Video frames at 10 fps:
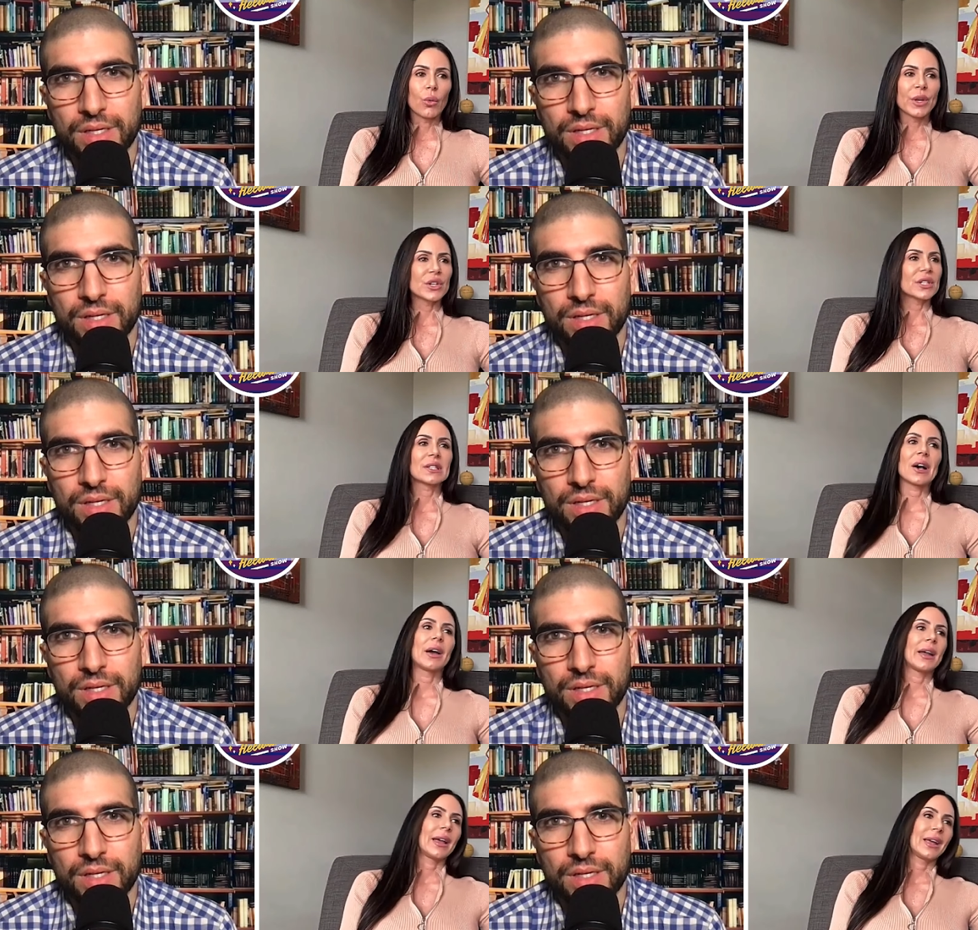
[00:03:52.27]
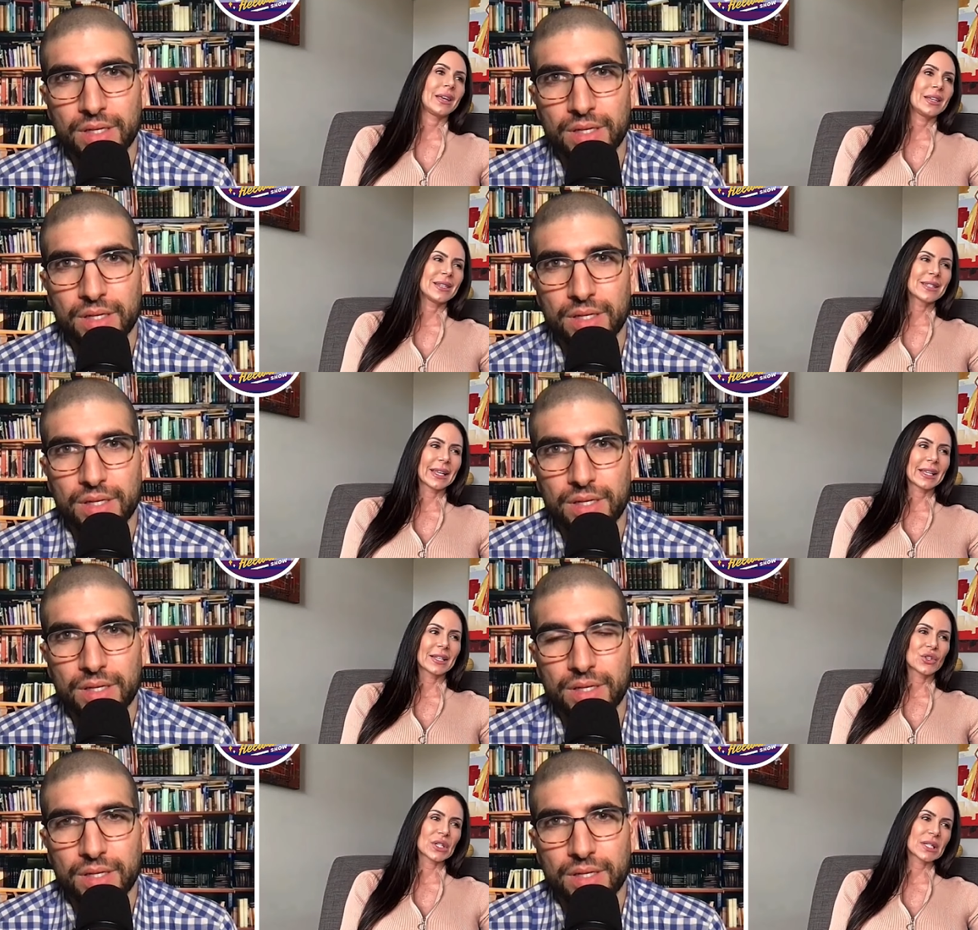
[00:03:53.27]
Speaker 1: We just thought, hey, he's like
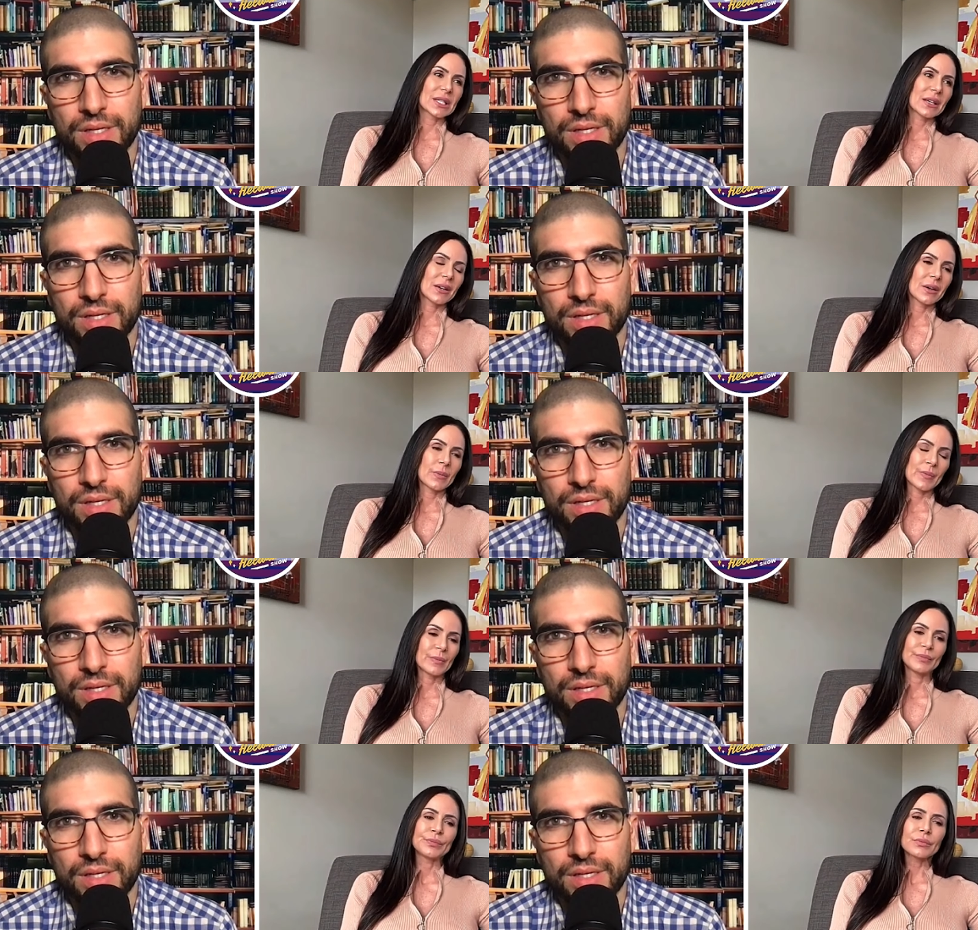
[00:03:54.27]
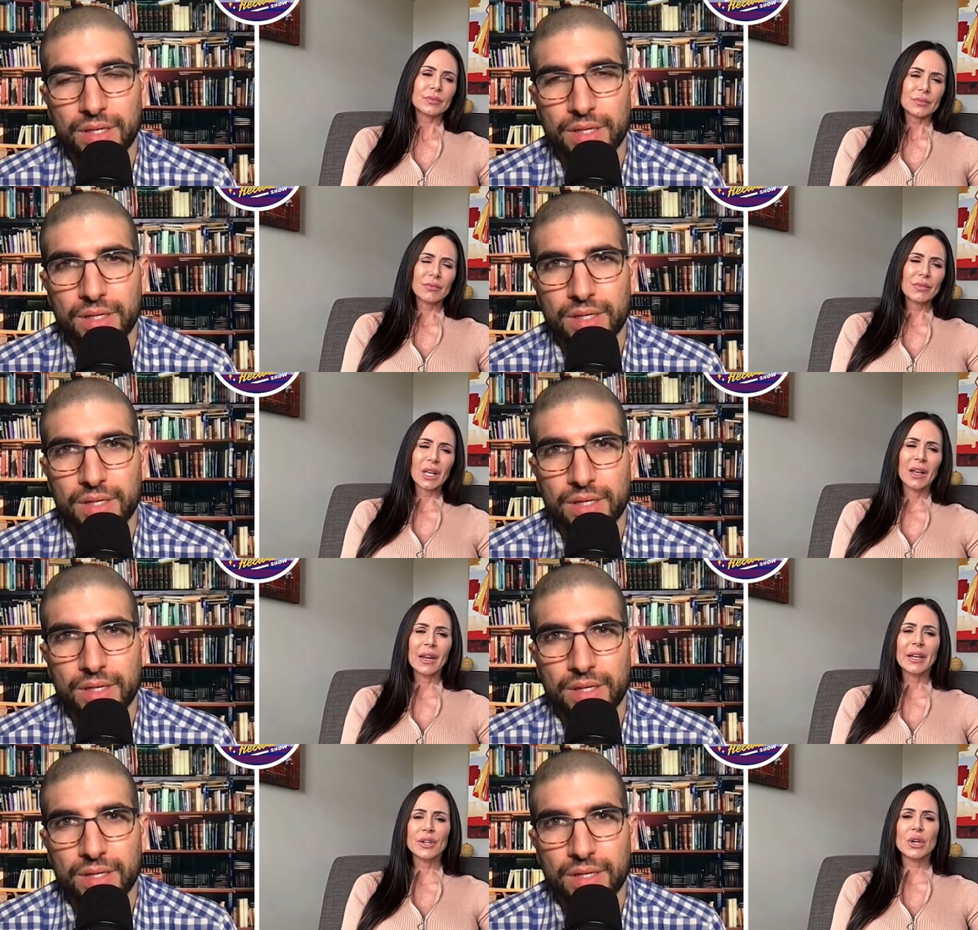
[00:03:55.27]
just um,
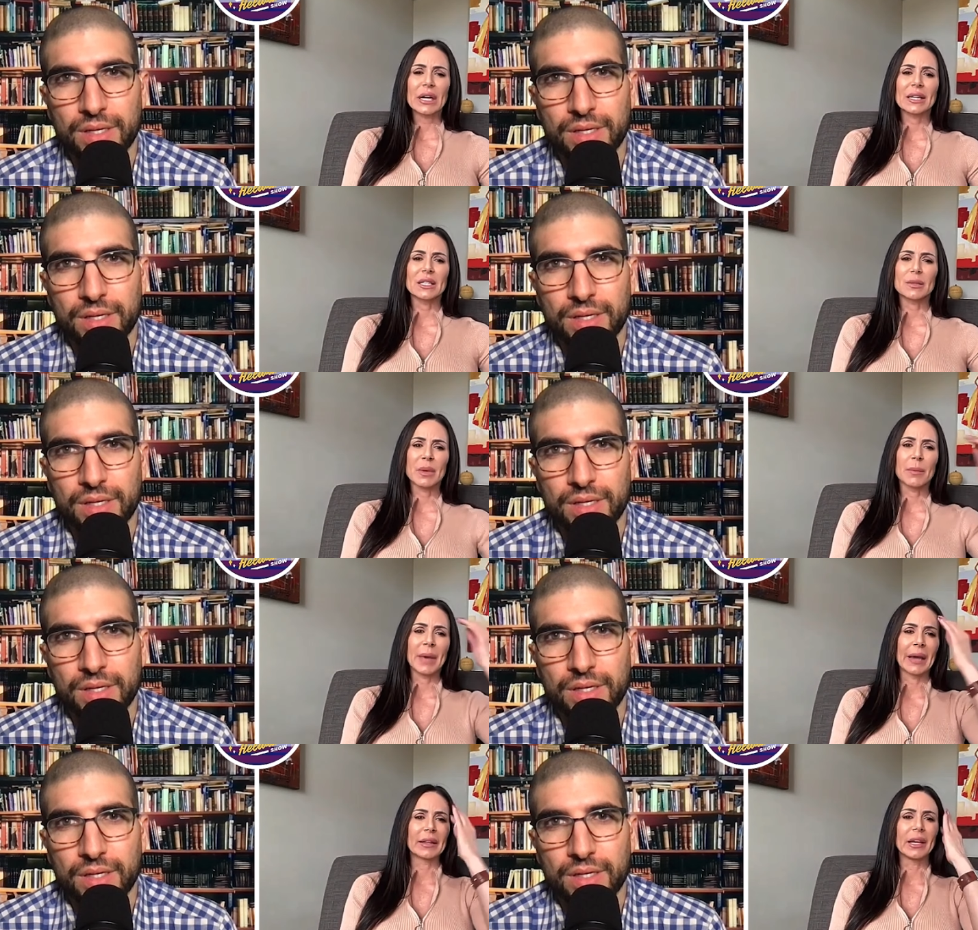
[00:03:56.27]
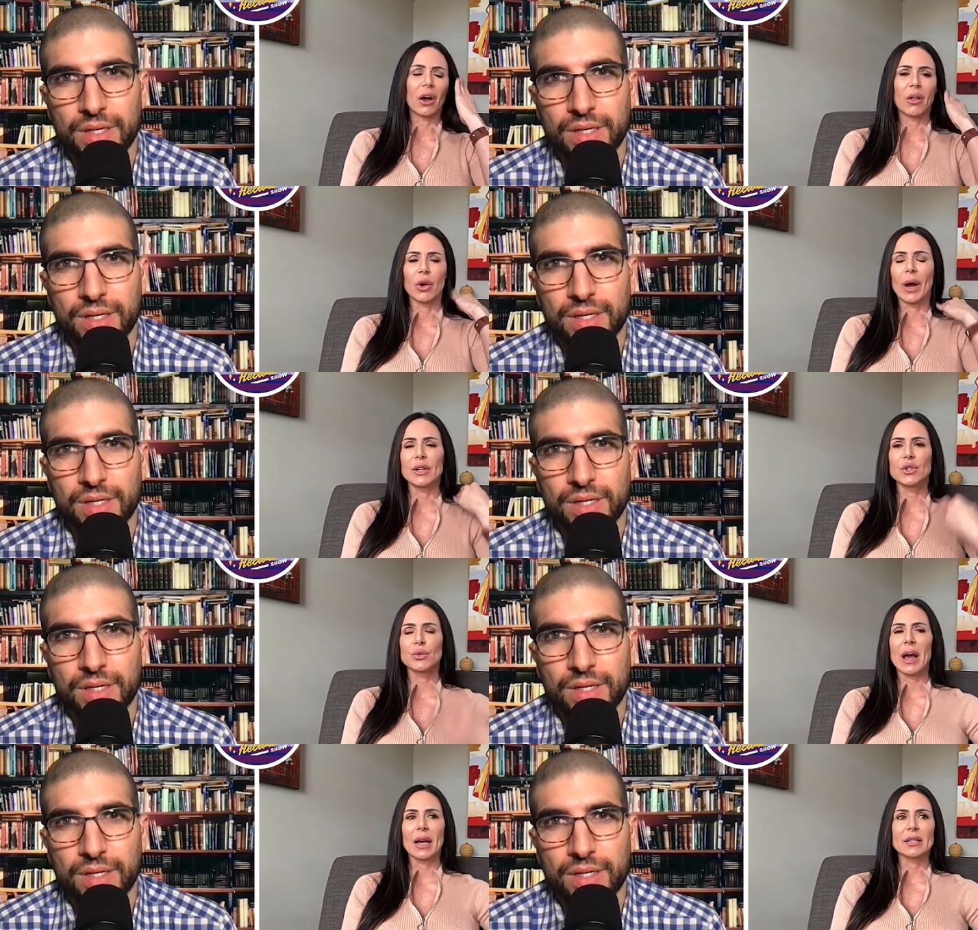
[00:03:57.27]
and I, I, try not to speak badly, although I
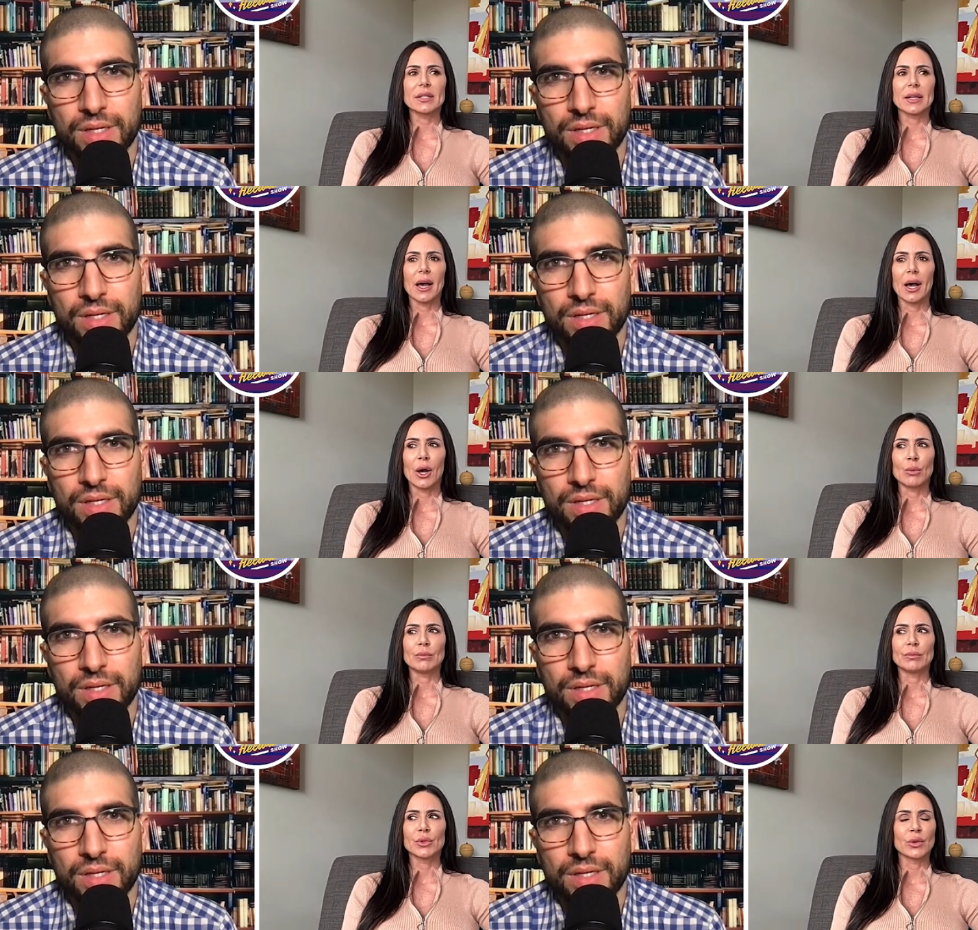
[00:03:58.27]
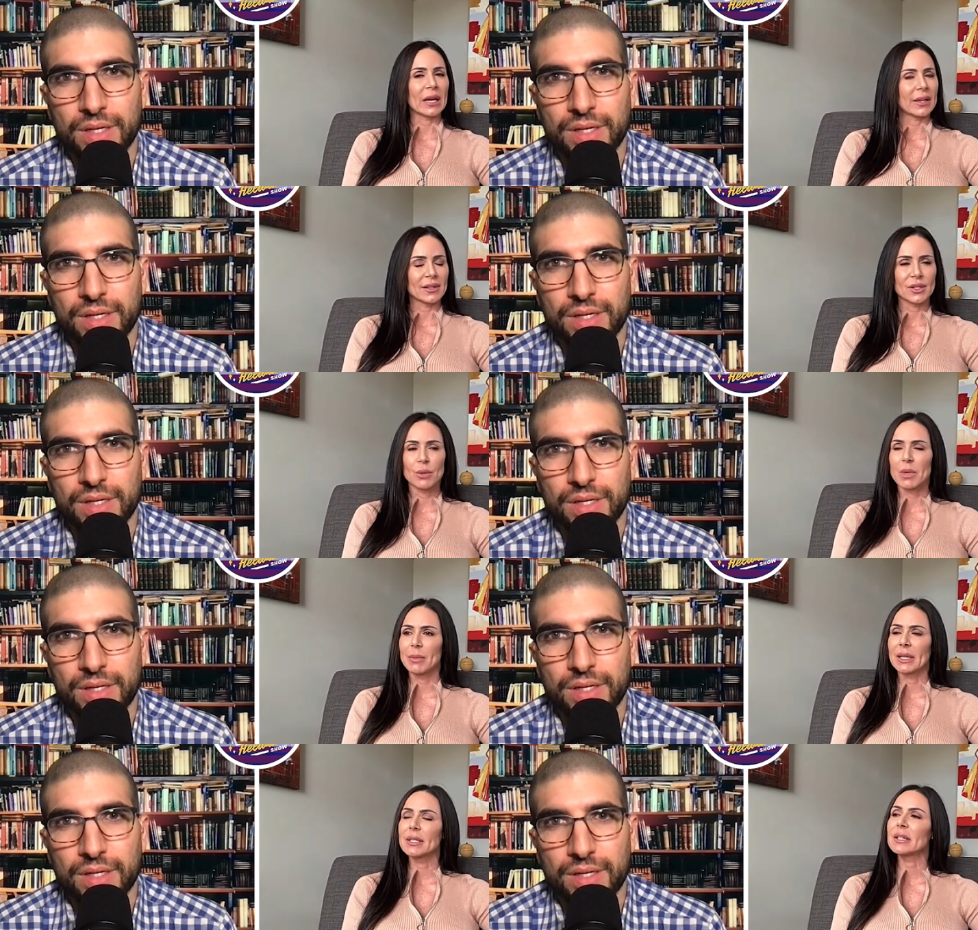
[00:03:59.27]
do not um, do not like this
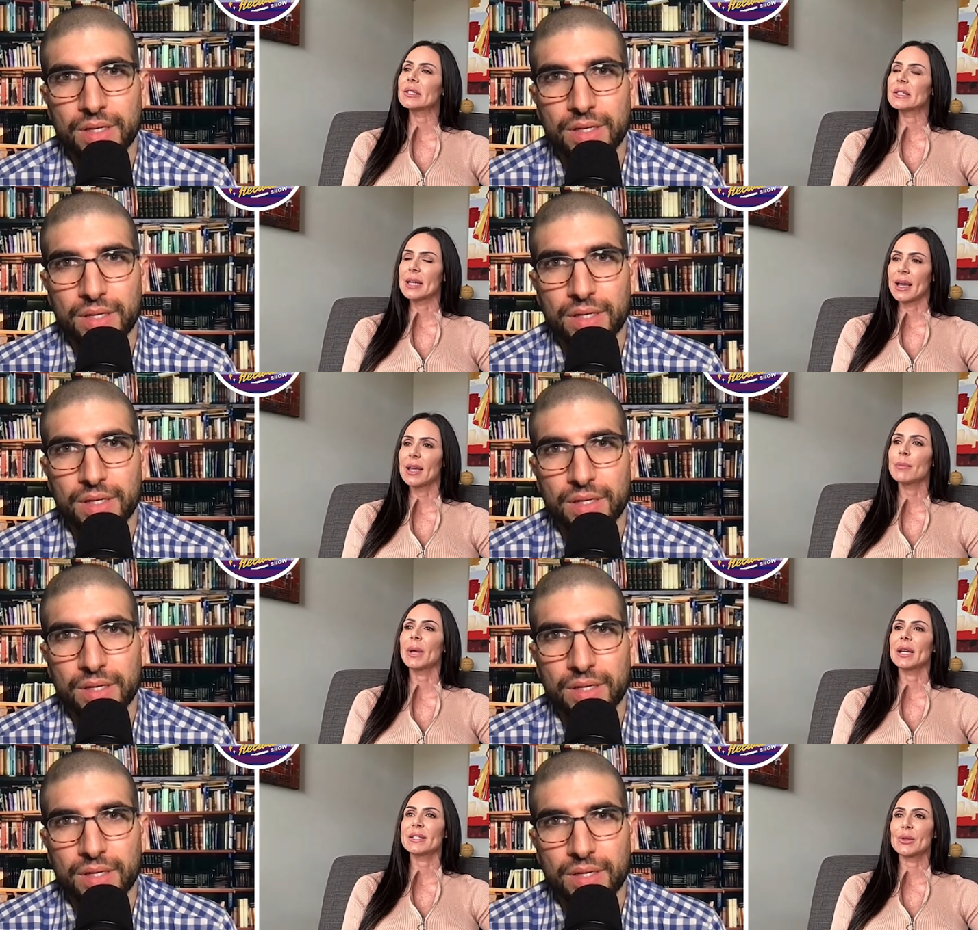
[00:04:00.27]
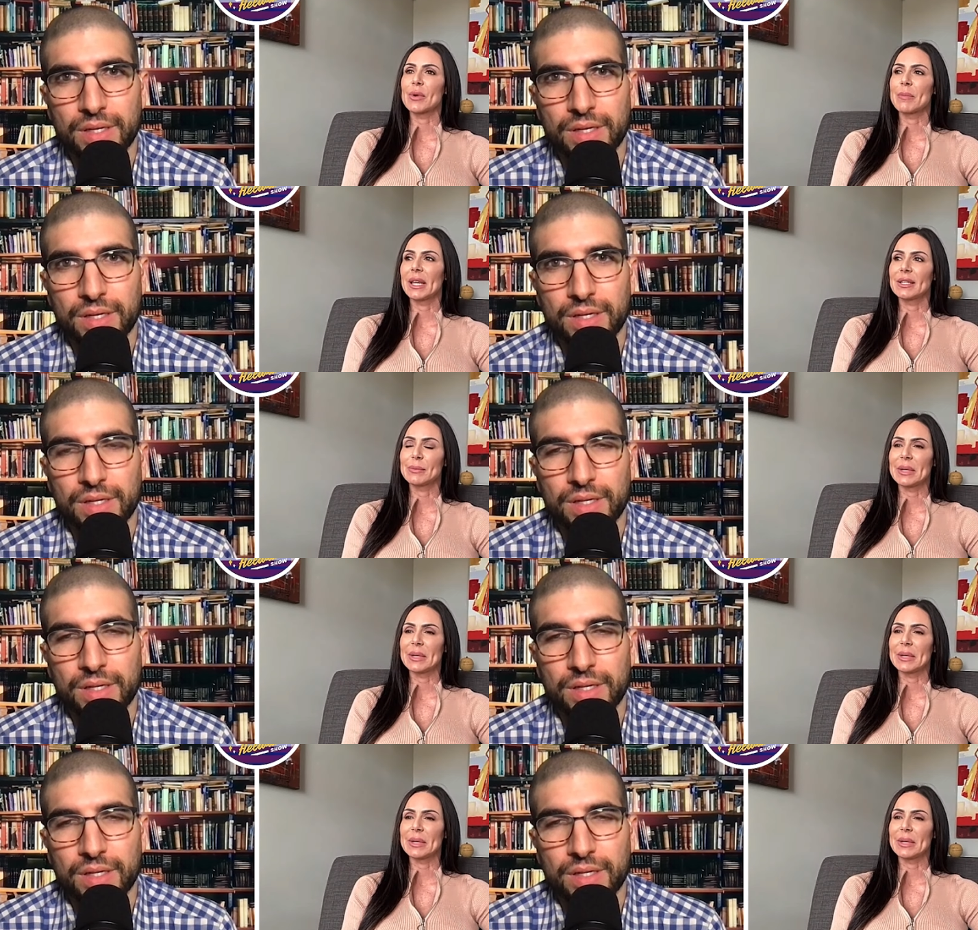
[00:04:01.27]
human being to this day. But I still remain to